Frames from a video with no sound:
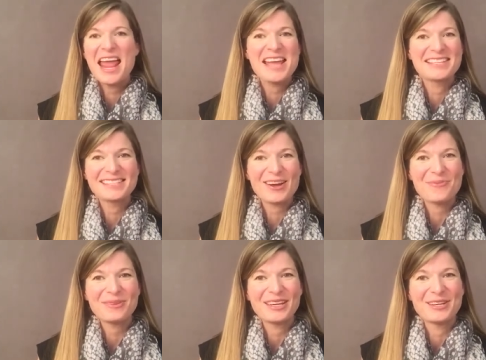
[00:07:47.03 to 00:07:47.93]
ends
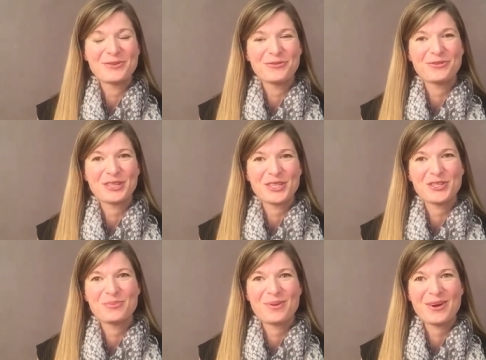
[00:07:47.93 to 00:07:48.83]
up in a
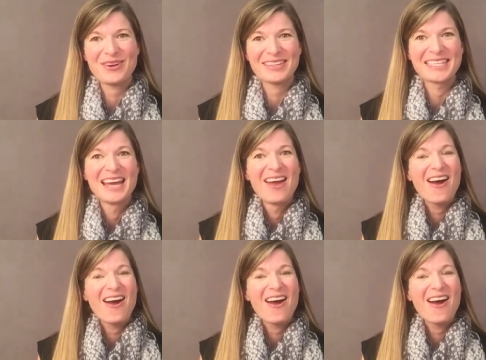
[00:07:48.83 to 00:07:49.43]
finished product.